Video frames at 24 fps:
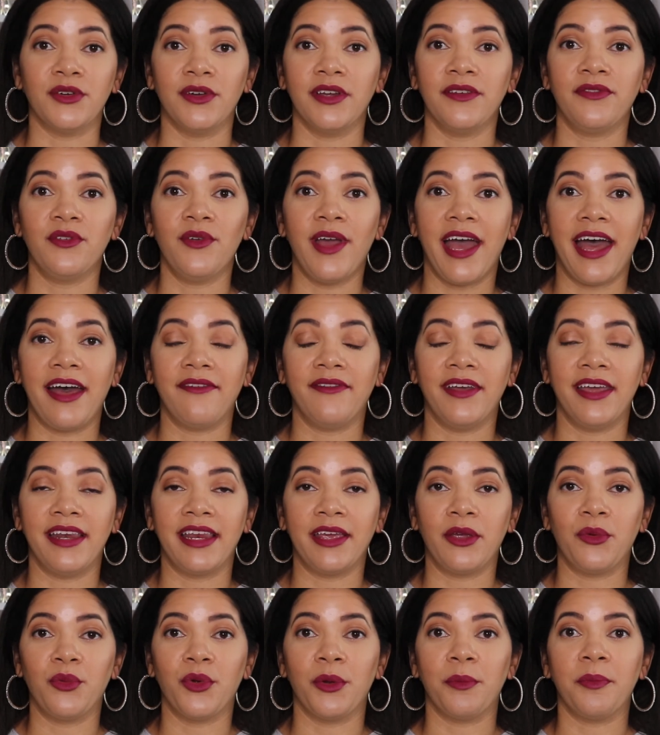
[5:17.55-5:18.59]
if you have
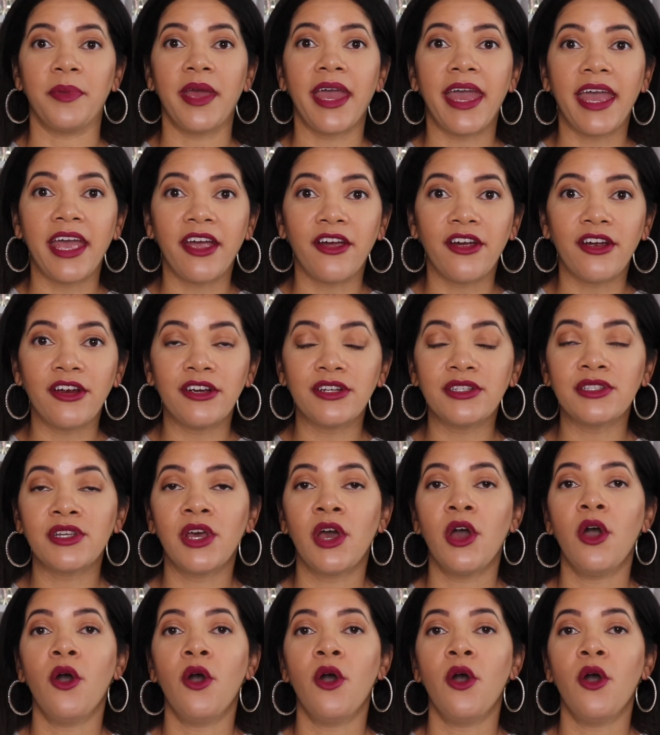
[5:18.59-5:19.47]
any repairs